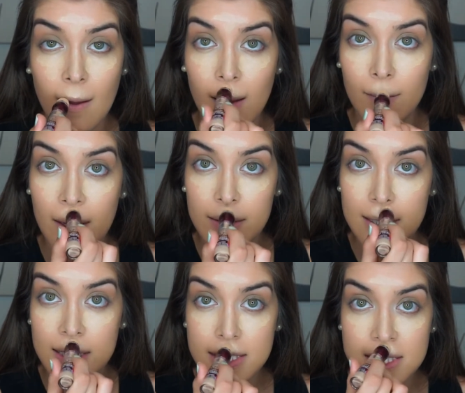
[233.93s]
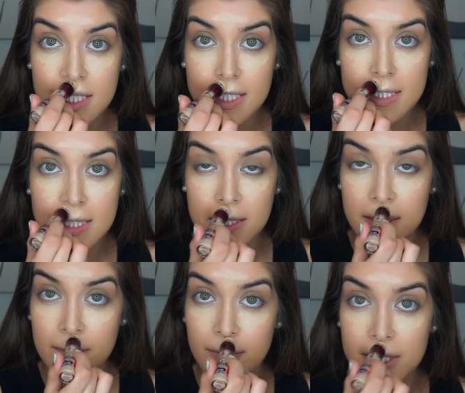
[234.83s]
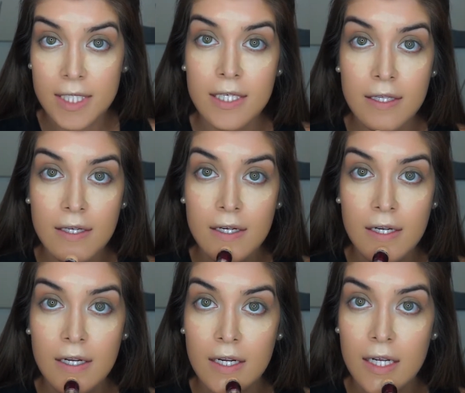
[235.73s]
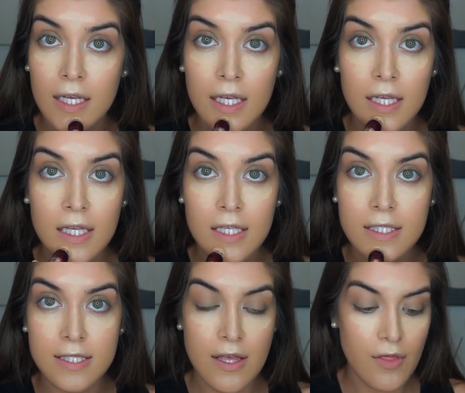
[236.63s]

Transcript: about this concealer in particular is